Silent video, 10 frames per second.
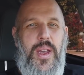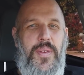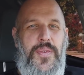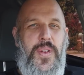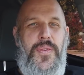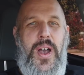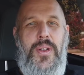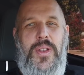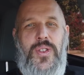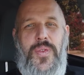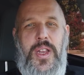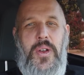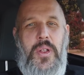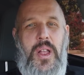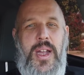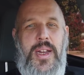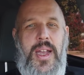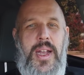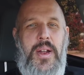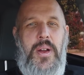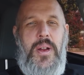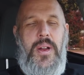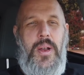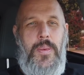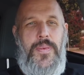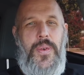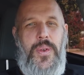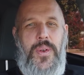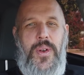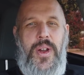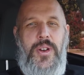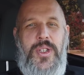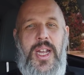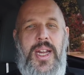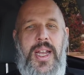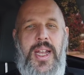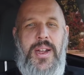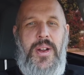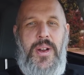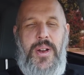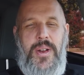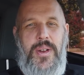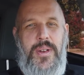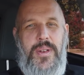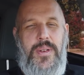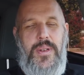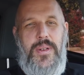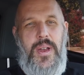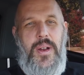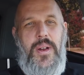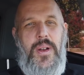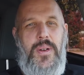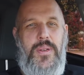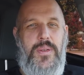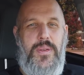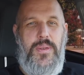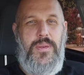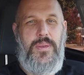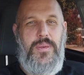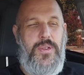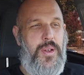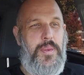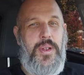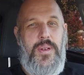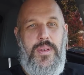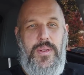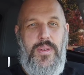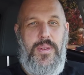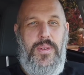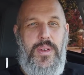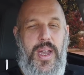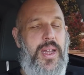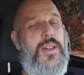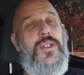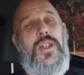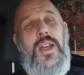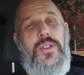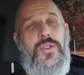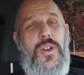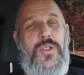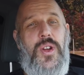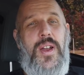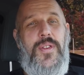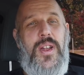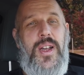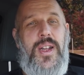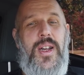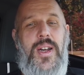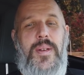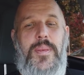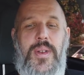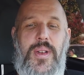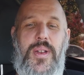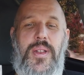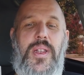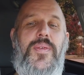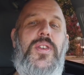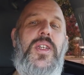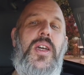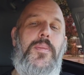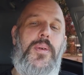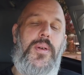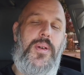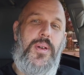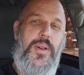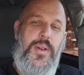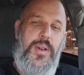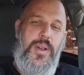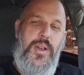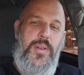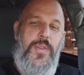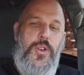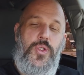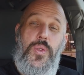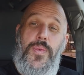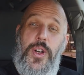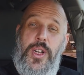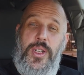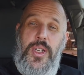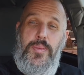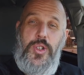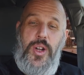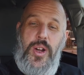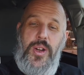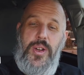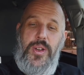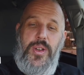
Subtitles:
If you found this video enlightening or helpful or entertaining or, I don't know, something, head to ScottTheTruckDriver.com and leave a tip in the virtual fucking tip jar.